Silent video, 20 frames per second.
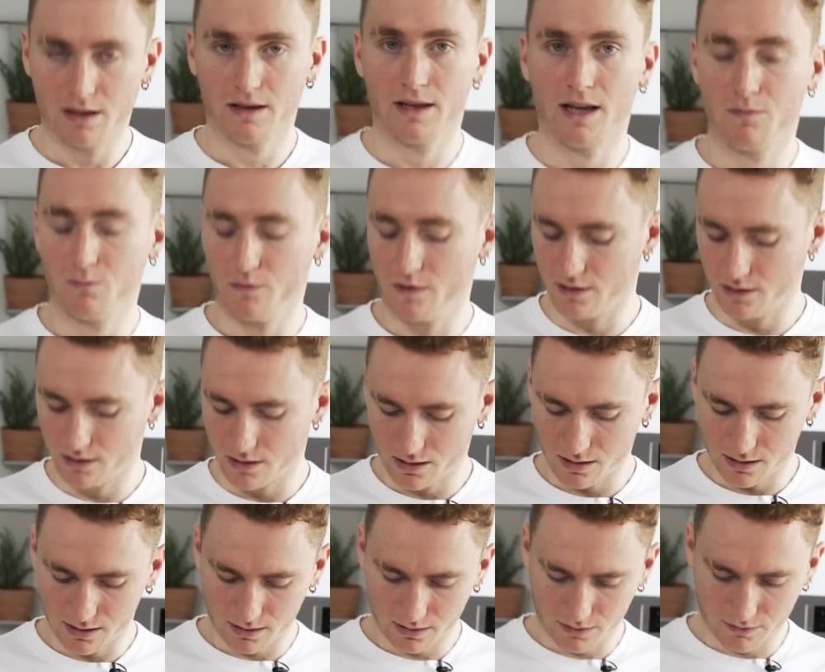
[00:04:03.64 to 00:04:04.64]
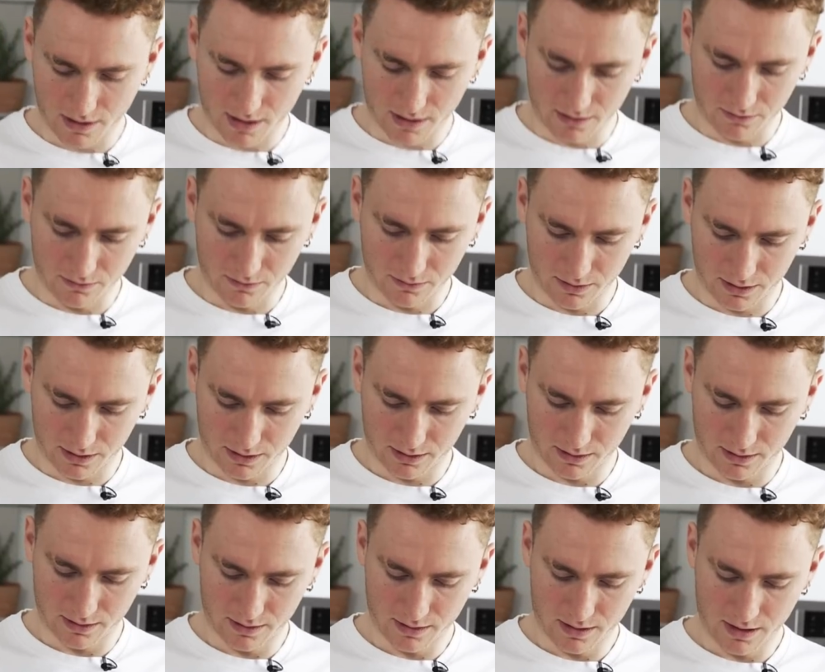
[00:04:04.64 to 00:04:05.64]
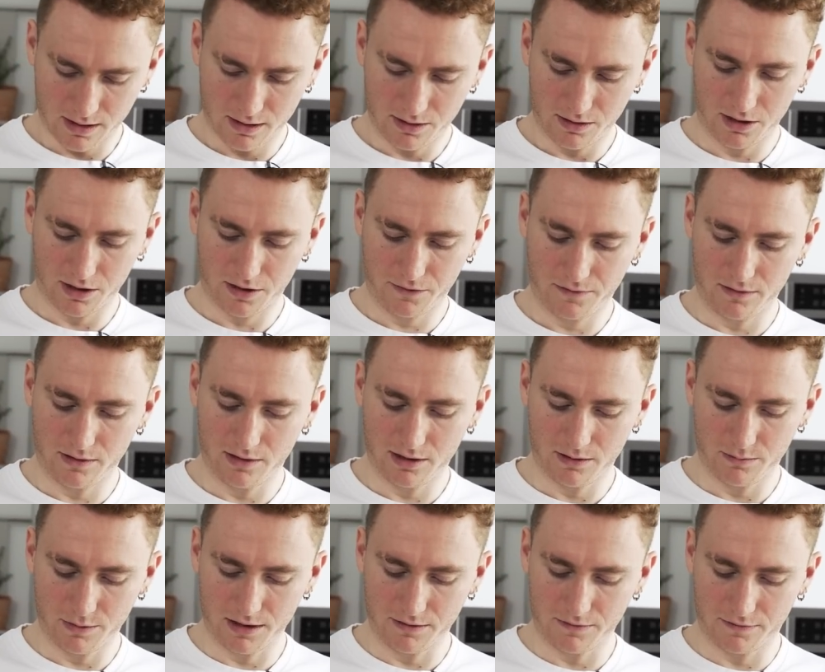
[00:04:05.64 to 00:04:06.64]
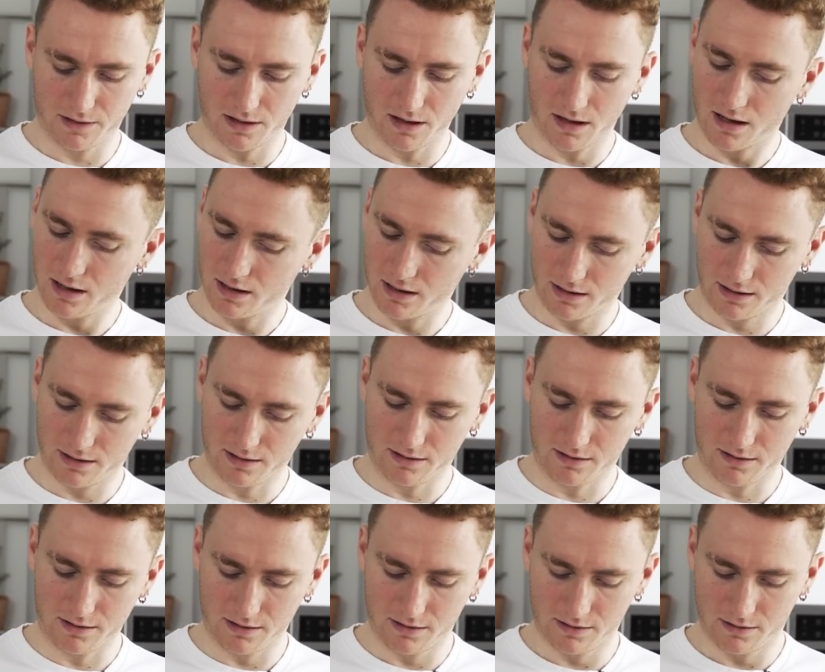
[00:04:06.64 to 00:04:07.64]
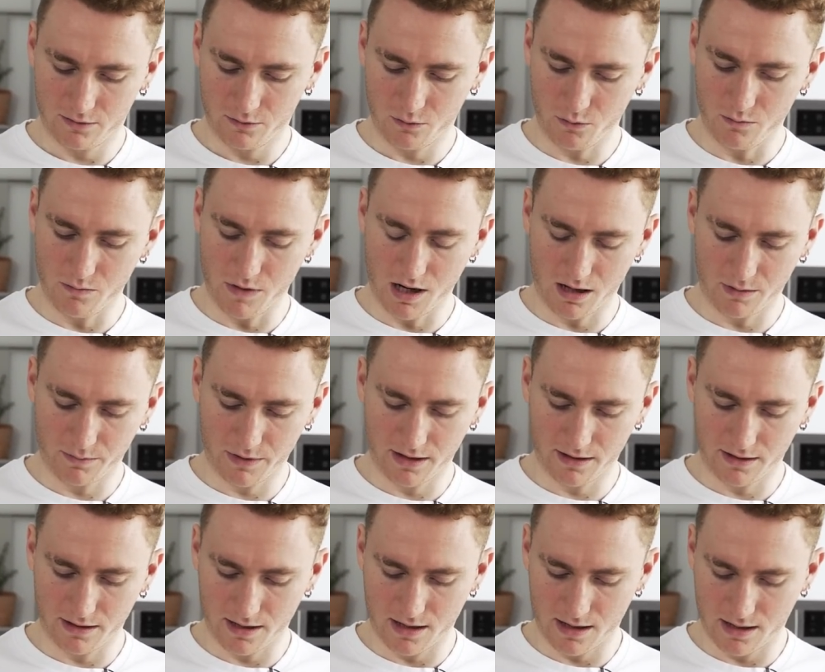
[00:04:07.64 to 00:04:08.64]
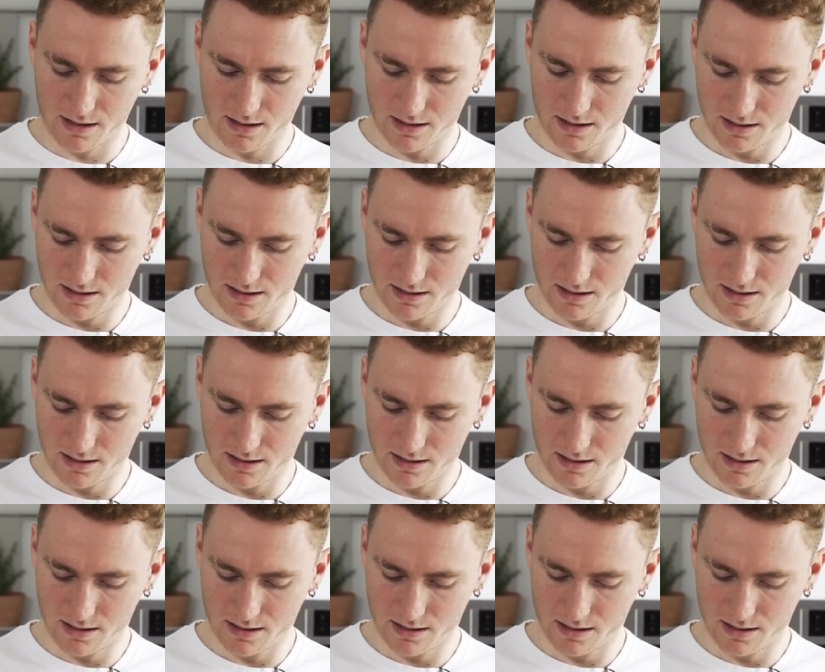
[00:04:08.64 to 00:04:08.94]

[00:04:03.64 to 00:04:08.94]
And then with the garlic granules, just for a little bit of garlic and umami in there.